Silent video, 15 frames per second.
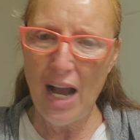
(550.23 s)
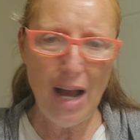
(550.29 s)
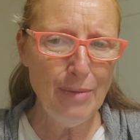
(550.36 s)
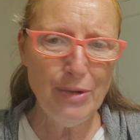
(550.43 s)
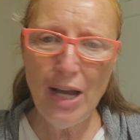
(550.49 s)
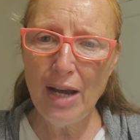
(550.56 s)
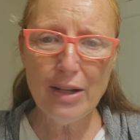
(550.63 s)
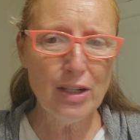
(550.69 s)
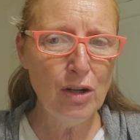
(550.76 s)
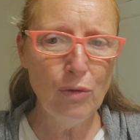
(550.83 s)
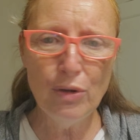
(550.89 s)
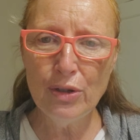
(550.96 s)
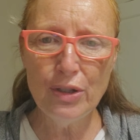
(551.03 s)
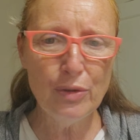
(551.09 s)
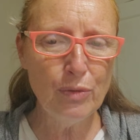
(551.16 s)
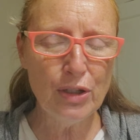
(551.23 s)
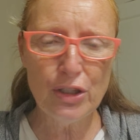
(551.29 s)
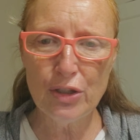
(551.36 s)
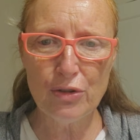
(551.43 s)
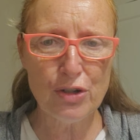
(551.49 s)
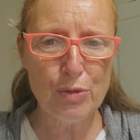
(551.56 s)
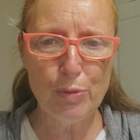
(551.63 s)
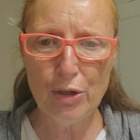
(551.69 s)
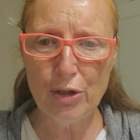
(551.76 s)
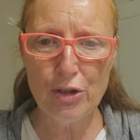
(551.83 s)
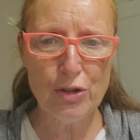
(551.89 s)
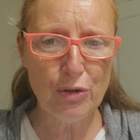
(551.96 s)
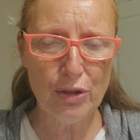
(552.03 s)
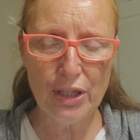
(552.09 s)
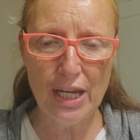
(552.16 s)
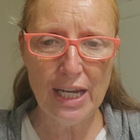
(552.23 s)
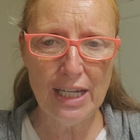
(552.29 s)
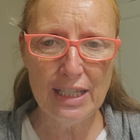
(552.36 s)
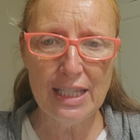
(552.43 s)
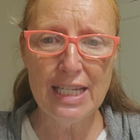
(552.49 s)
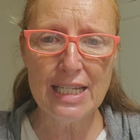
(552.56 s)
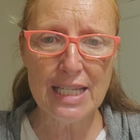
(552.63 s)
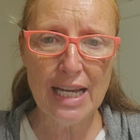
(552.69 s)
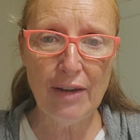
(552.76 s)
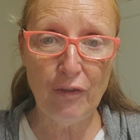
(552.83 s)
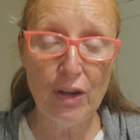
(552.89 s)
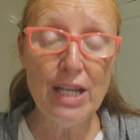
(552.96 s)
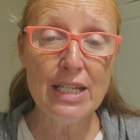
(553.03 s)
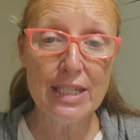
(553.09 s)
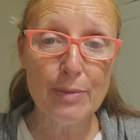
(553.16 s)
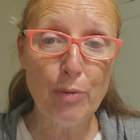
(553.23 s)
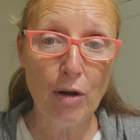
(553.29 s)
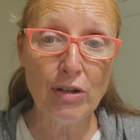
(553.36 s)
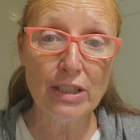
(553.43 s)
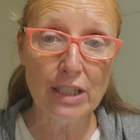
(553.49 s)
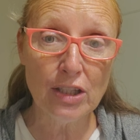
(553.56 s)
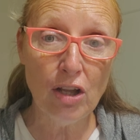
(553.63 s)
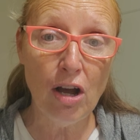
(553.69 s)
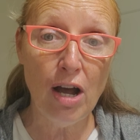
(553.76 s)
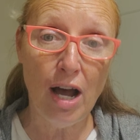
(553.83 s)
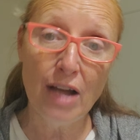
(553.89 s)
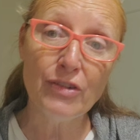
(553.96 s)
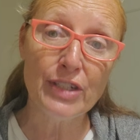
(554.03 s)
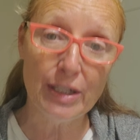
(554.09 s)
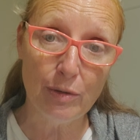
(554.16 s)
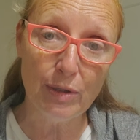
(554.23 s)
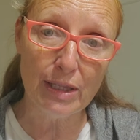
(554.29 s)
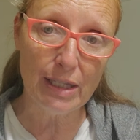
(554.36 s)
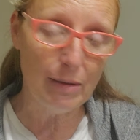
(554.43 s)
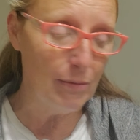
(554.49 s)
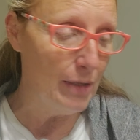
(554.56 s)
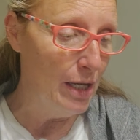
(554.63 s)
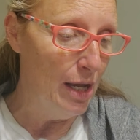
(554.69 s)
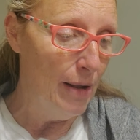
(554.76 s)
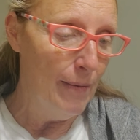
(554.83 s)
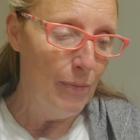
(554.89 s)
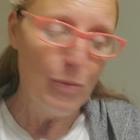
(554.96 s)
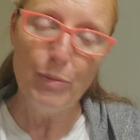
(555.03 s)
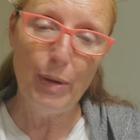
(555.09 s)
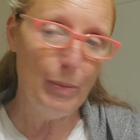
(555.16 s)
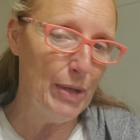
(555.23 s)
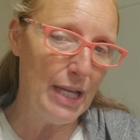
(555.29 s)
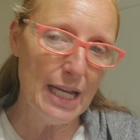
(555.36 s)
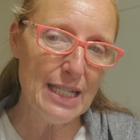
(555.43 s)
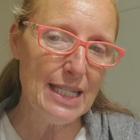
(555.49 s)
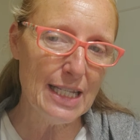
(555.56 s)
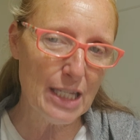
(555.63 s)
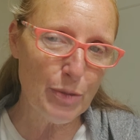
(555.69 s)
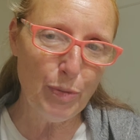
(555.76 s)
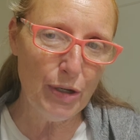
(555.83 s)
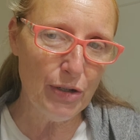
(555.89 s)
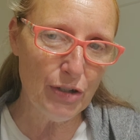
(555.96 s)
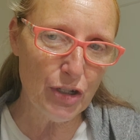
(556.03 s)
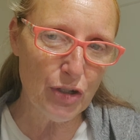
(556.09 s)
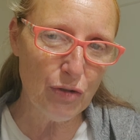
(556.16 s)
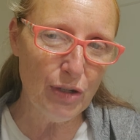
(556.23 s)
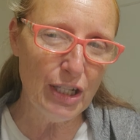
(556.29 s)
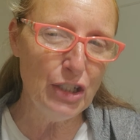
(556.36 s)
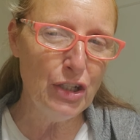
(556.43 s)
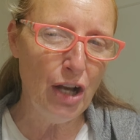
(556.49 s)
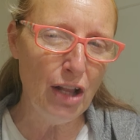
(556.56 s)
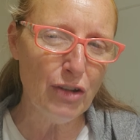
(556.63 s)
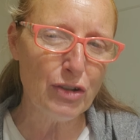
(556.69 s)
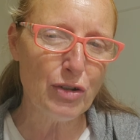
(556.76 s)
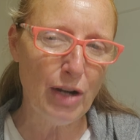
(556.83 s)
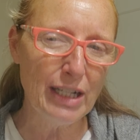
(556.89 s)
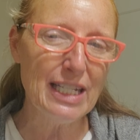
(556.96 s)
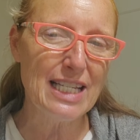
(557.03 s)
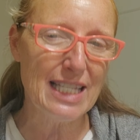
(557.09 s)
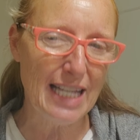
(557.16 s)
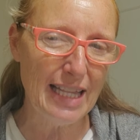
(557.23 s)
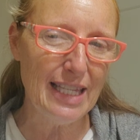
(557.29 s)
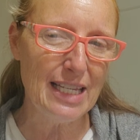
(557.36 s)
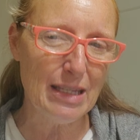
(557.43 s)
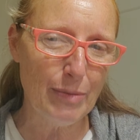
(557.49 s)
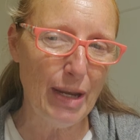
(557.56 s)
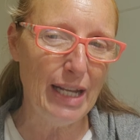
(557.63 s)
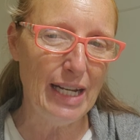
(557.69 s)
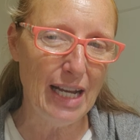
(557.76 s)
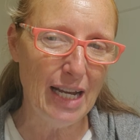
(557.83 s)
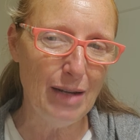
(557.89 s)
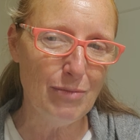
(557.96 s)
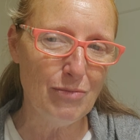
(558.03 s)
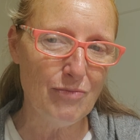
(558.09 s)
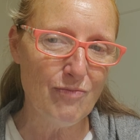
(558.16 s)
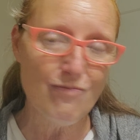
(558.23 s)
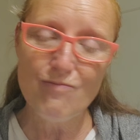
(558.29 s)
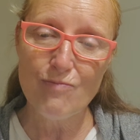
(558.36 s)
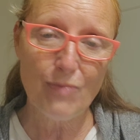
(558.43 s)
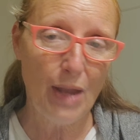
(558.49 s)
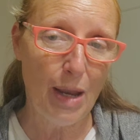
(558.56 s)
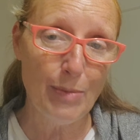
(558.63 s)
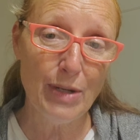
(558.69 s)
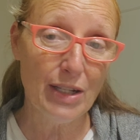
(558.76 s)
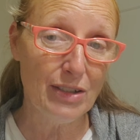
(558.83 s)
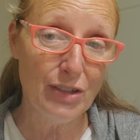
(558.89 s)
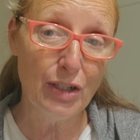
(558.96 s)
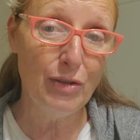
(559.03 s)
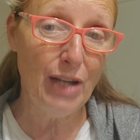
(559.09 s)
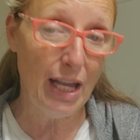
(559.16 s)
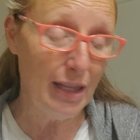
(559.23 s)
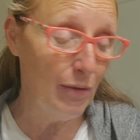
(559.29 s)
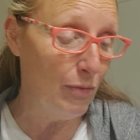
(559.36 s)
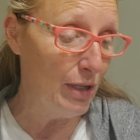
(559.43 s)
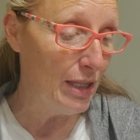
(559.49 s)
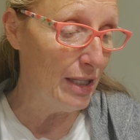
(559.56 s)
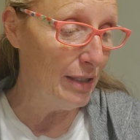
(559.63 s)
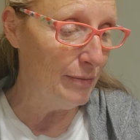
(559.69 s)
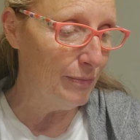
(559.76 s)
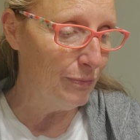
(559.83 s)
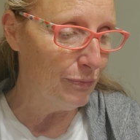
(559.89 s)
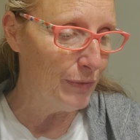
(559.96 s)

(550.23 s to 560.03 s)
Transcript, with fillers: I'm not going with your spiritual thing. This, if he's broken the law, I'll deal with him. But because it's spiritual and y'all are trying to set this man up, I'm not going to do nothing with it.